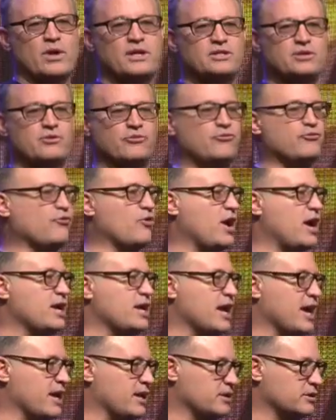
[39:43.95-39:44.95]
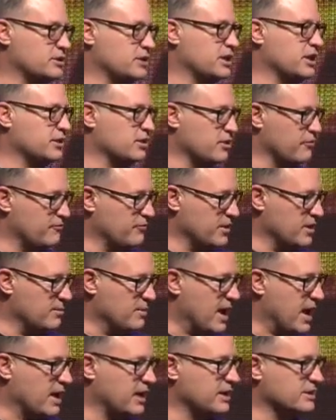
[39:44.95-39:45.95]
wait till Friday to get their
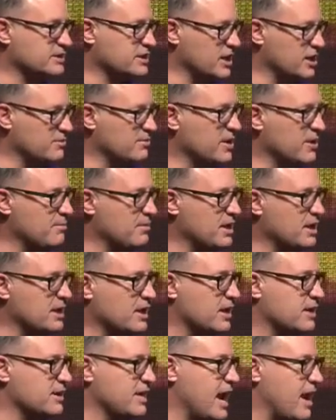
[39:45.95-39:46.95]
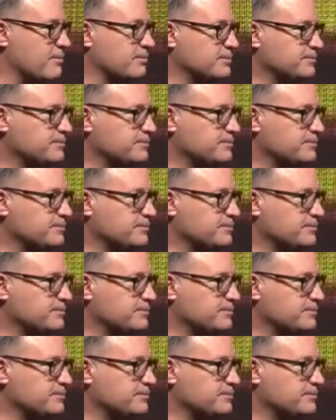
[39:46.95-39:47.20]
feedback. It's going to be immediate. Yeah.